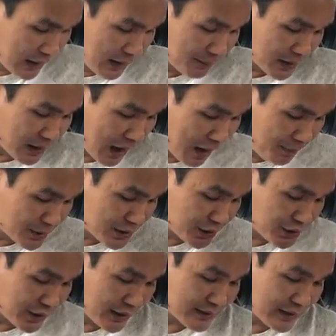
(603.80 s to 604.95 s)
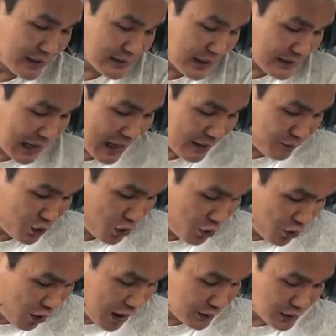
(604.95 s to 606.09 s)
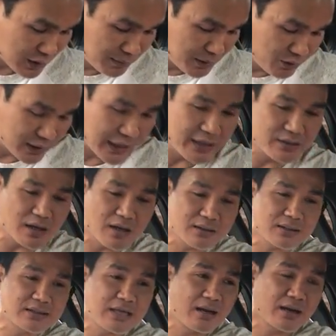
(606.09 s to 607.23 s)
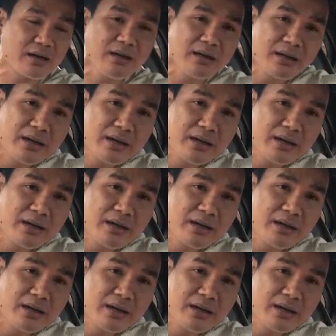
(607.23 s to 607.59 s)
the competition and things like that. If you don't know how to communicate and talk to seller,